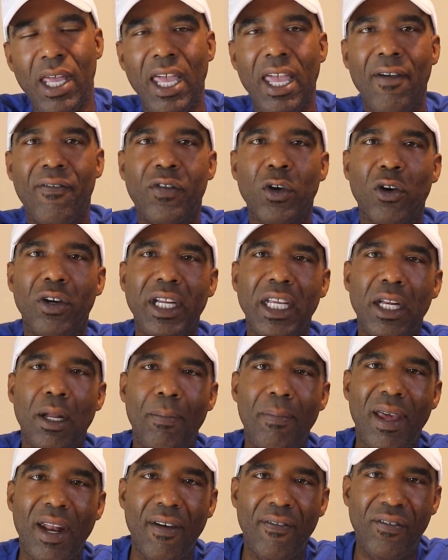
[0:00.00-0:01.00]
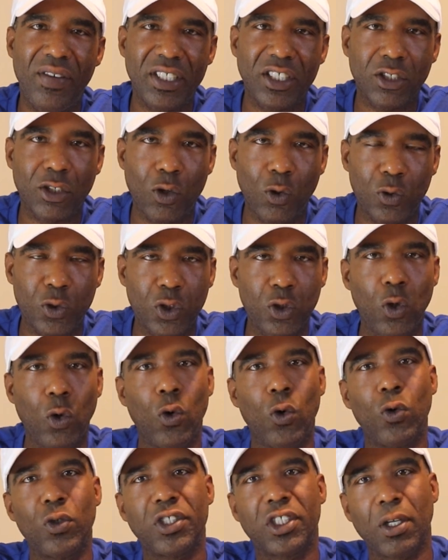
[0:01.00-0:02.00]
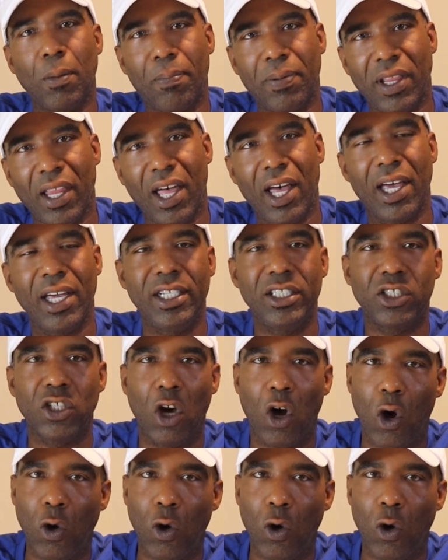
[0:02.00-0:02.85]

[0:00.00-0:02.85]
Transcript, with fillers: If you're in need of metaphysical tools, supplies,